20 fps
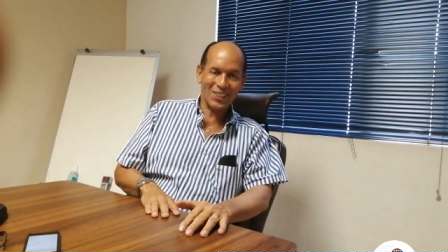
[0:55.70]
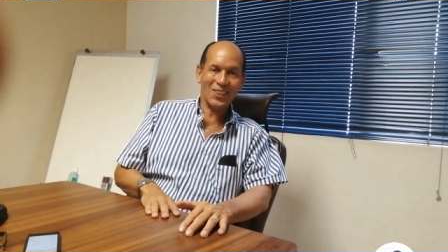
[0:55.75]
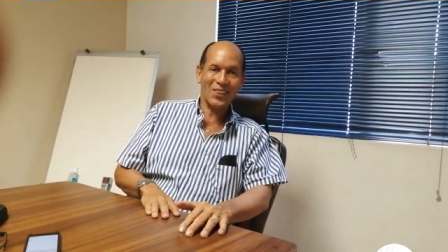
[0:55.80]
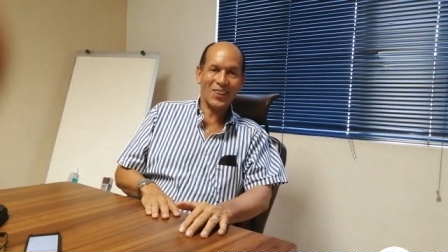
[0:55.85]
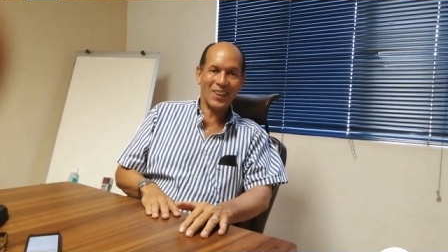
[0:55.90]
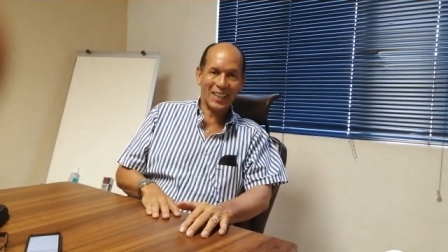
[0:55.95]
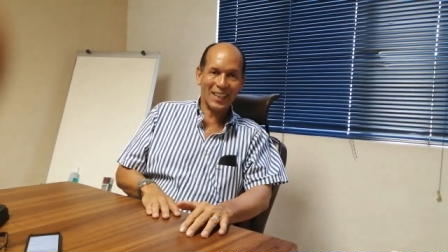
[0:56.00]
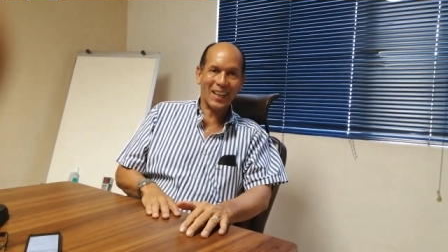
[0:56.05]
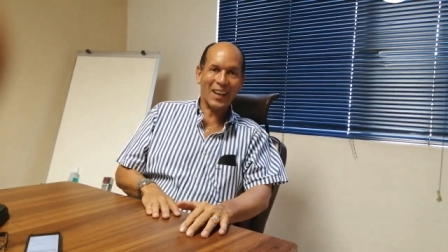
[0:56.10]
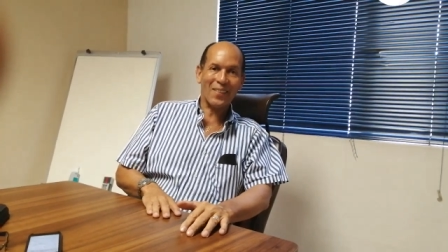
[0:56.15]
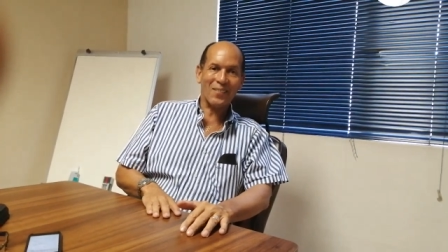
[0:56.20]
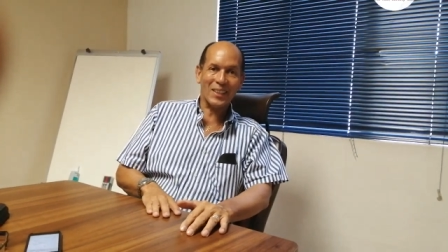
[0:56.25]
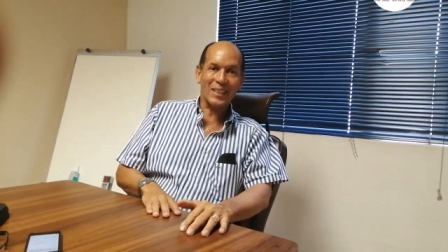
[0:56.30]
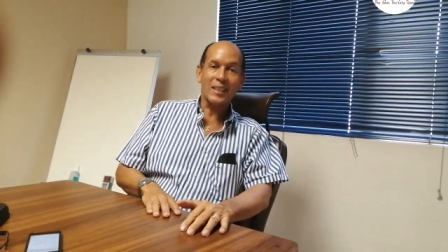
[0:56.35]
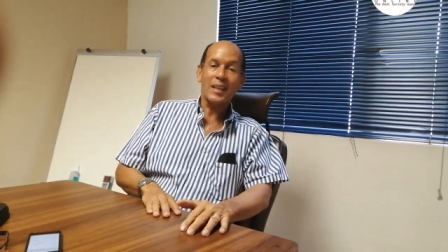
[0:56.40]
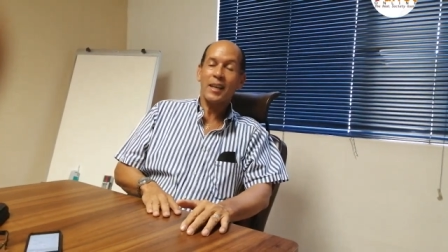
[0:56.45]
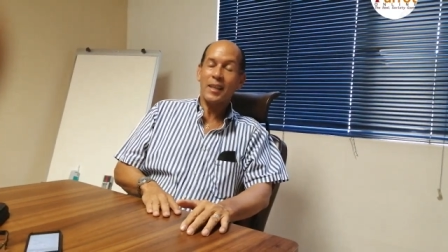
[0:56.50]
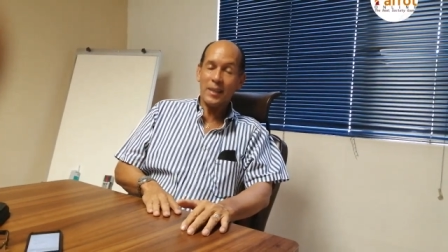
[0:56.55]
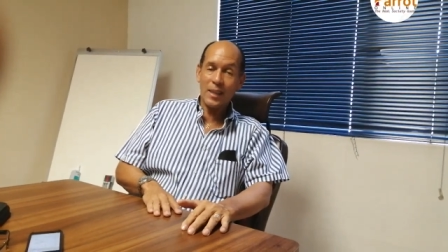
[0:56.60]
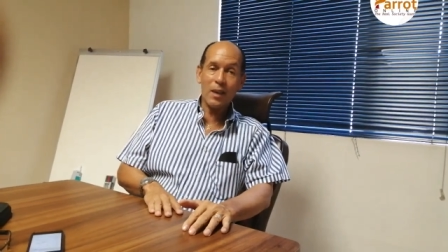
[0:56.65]
you know what I
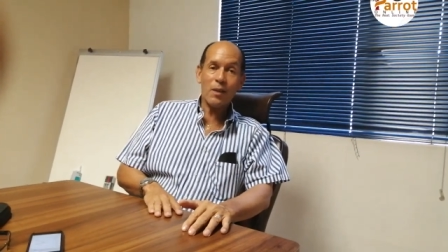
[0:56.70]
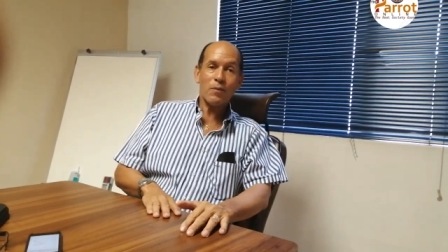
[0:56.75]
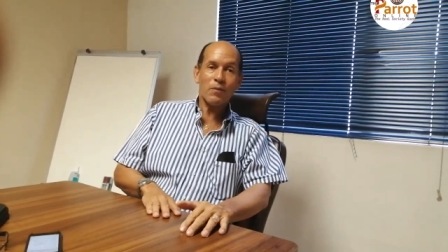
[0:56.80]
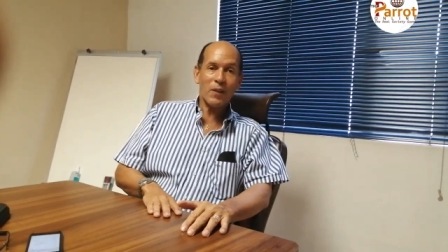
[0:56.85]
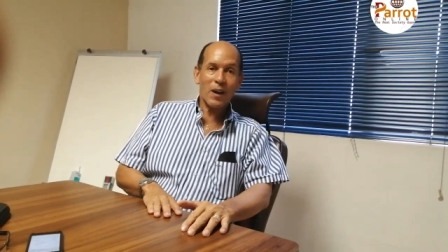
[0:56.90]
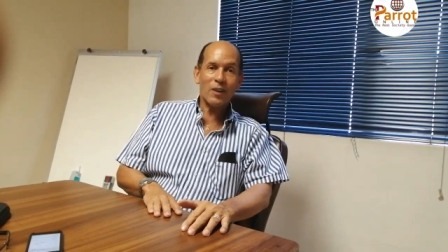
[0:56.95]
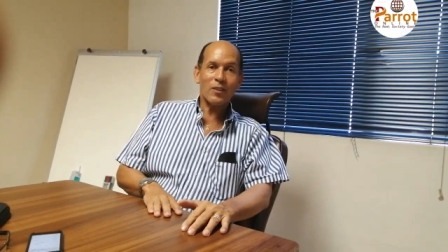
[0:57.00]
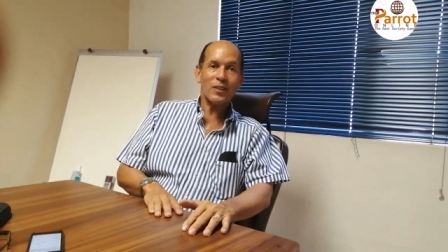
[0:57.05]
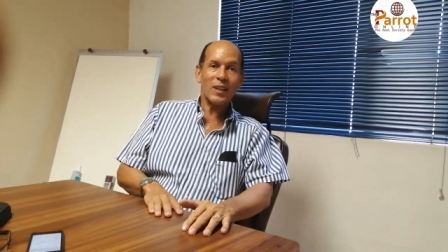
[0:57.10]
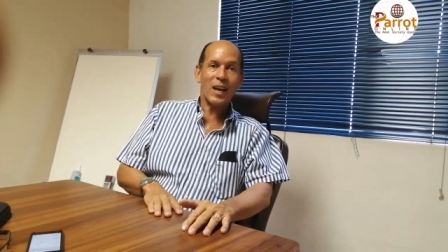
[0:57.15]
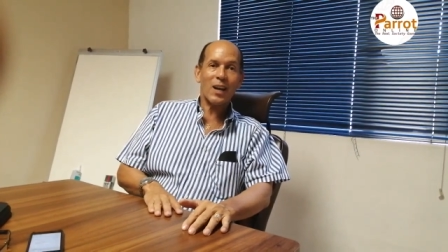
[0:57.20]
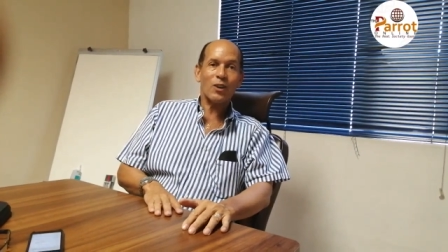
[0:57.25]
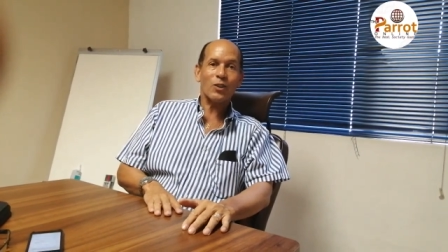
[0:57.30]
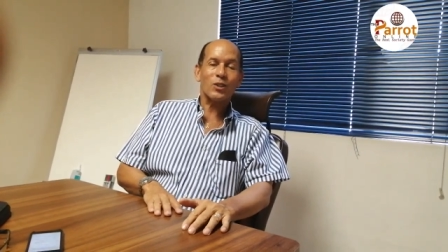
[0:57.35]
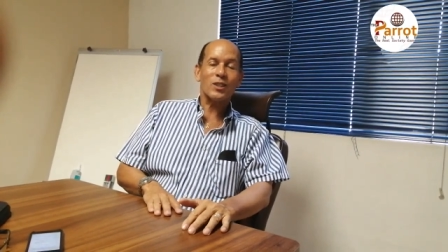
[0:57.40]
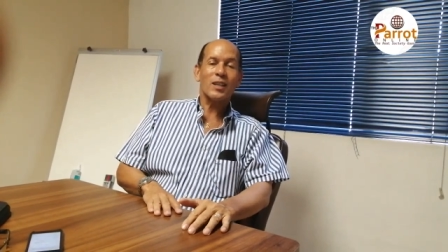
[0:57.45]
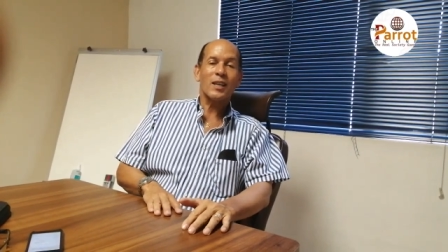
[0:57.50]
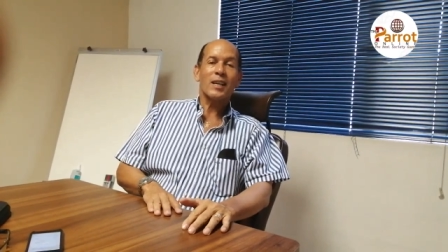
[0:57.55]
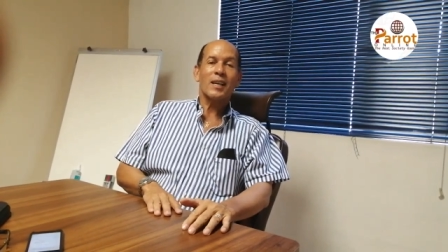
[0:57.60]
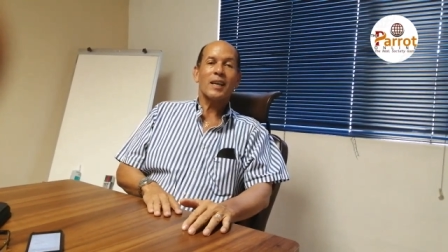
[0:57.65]
mean? They found
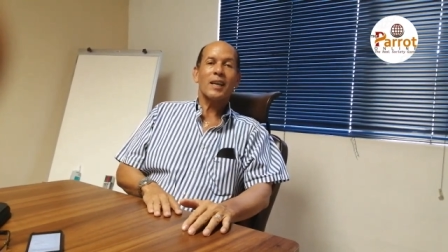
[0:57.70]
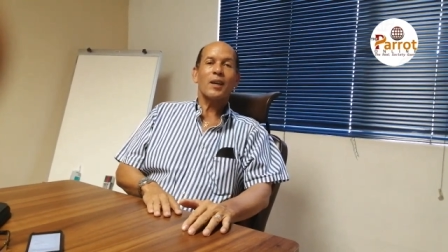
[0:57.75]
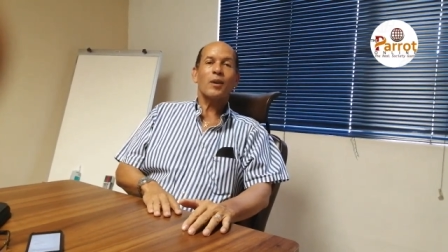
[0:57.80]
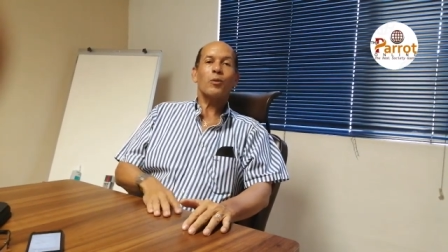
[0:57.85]
out